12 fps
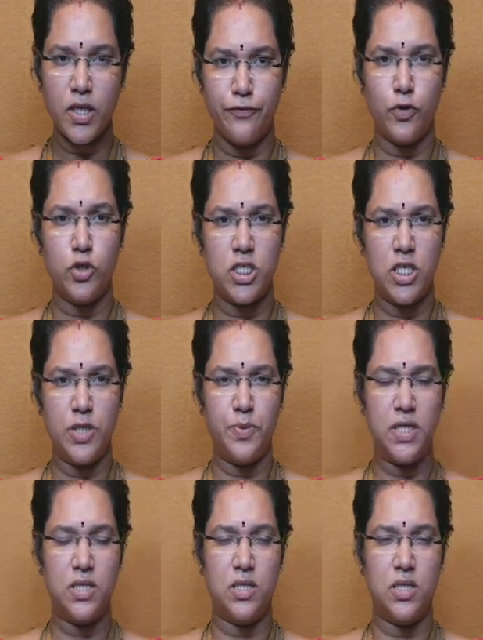force in
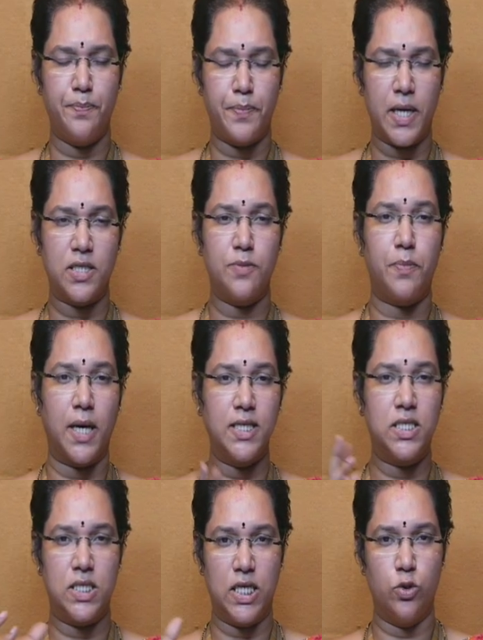be imparted by
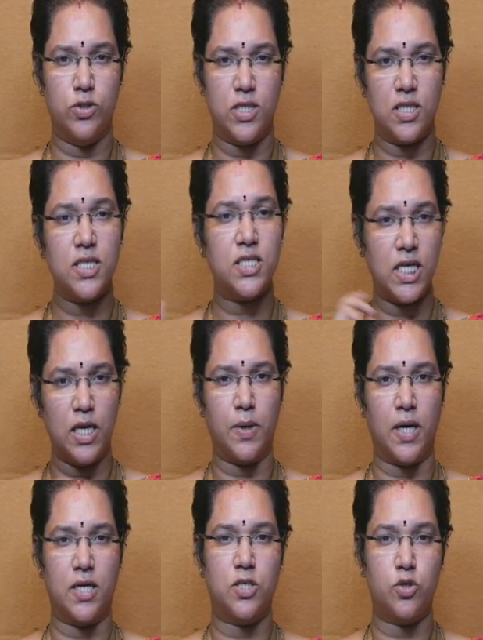using the steel
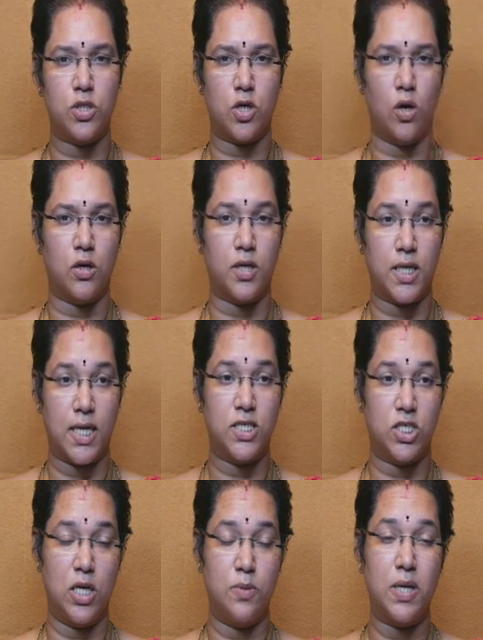bars to the concrete, and
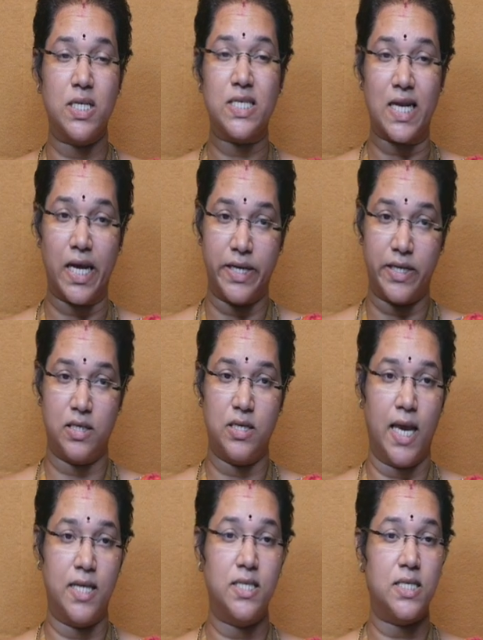steel bars sliding,
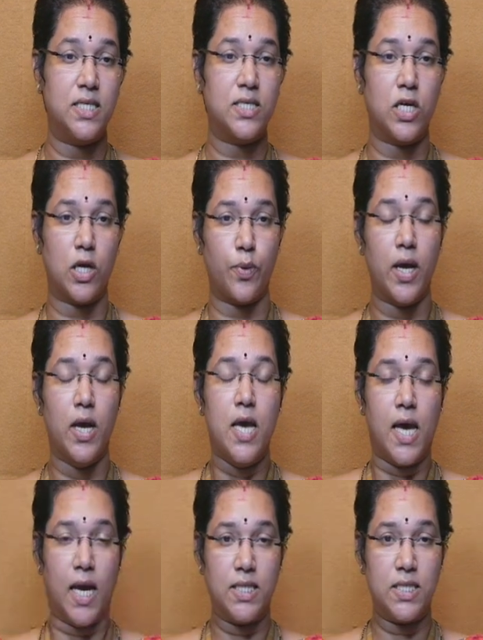hence it
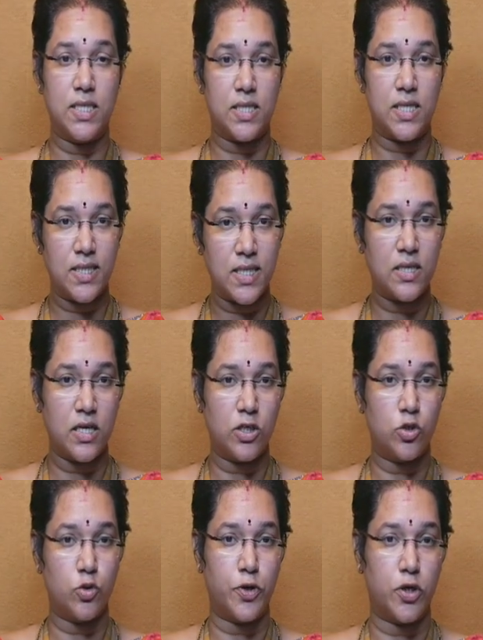is necessary
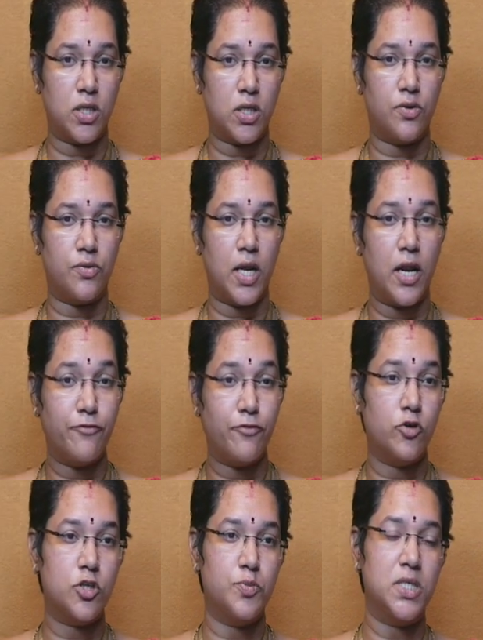to protect the
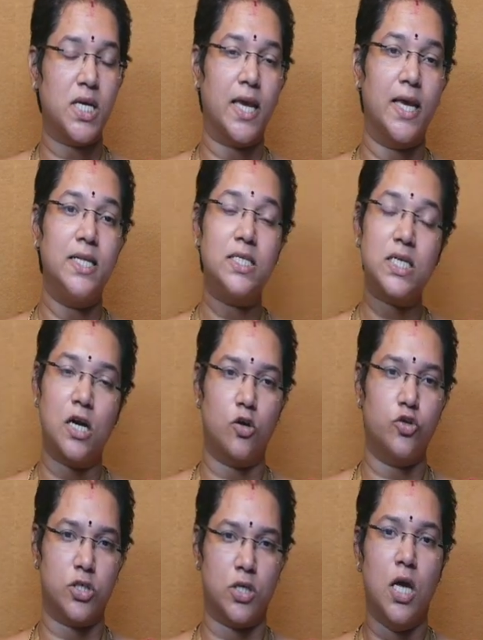reinforcement against
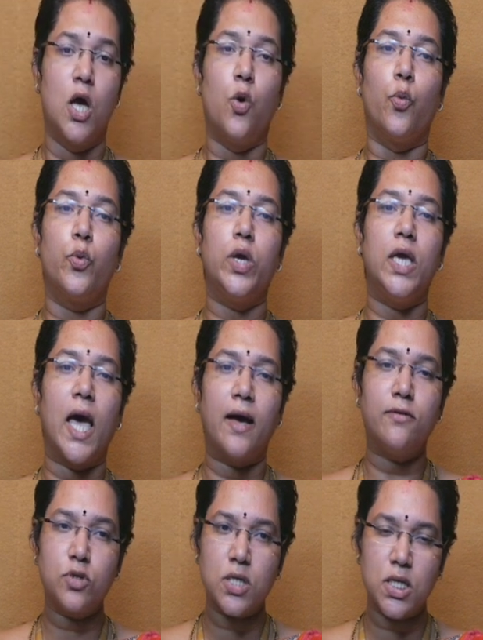corrosion. We
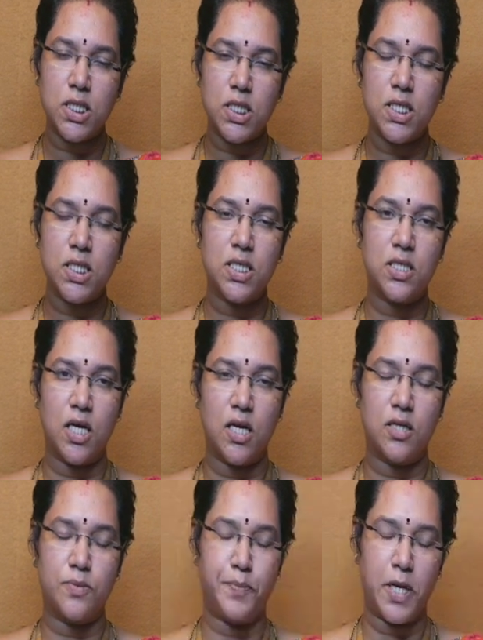have to consider these
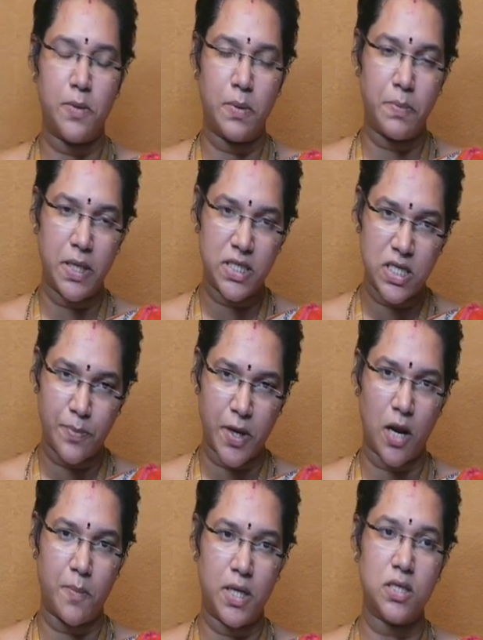minimum basic
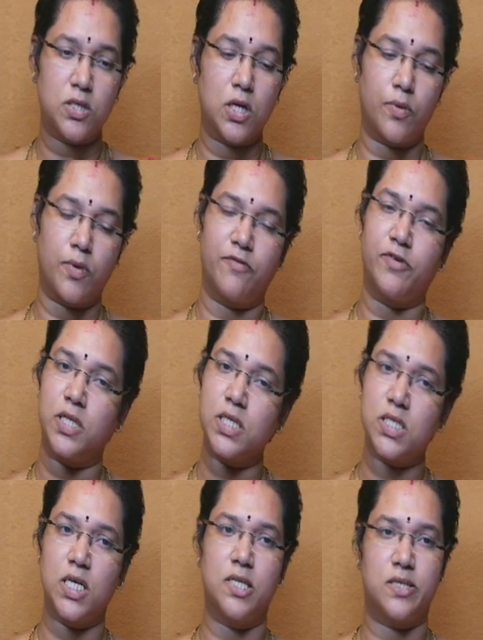parameters required for the
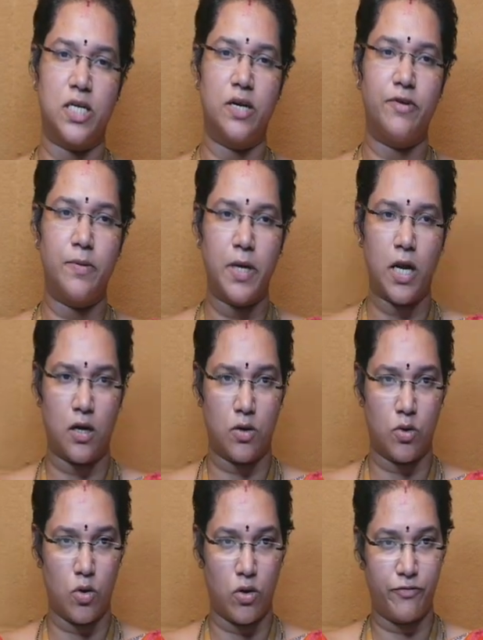steel will be
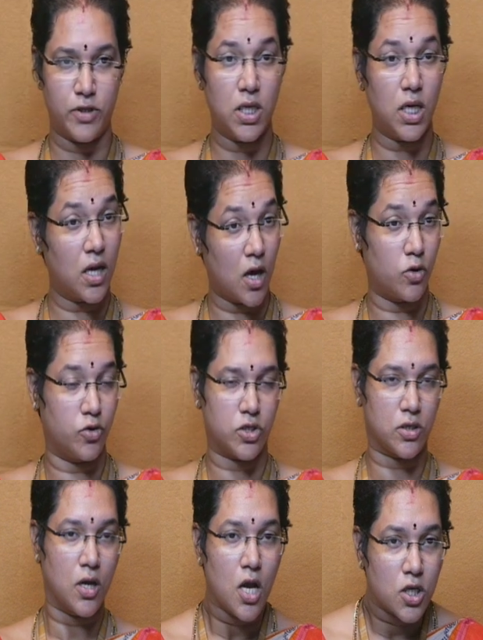undergone for the
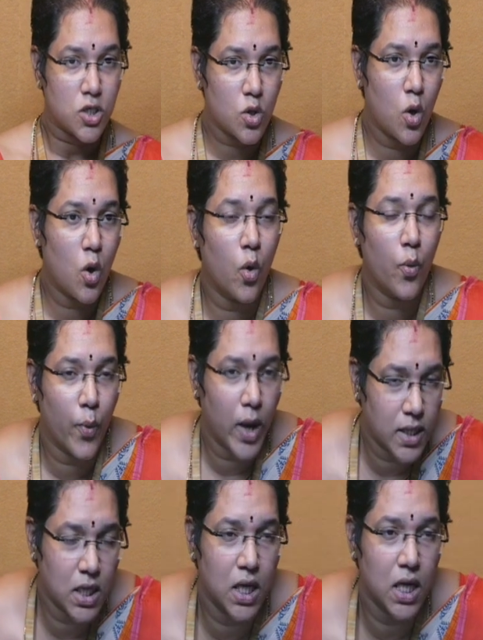corrosion. So
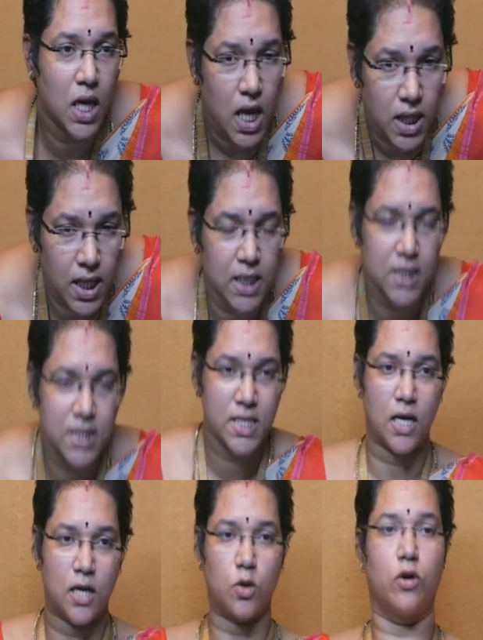whether that is
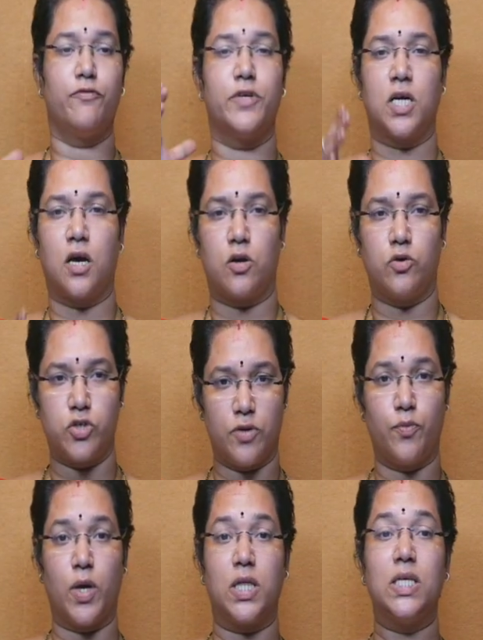undergone for the
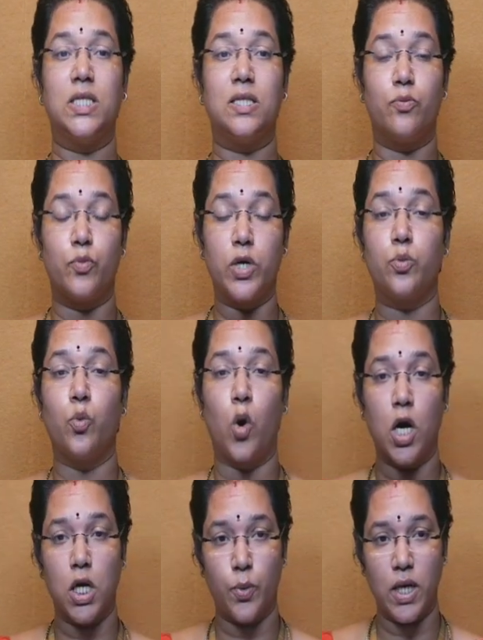corrosion, whether with
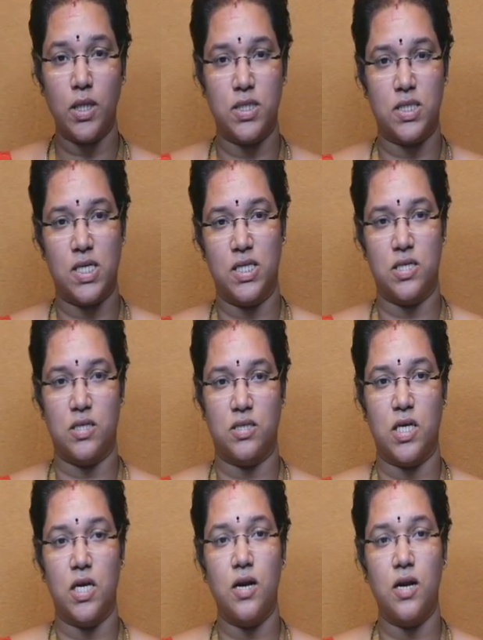what way this can sustain,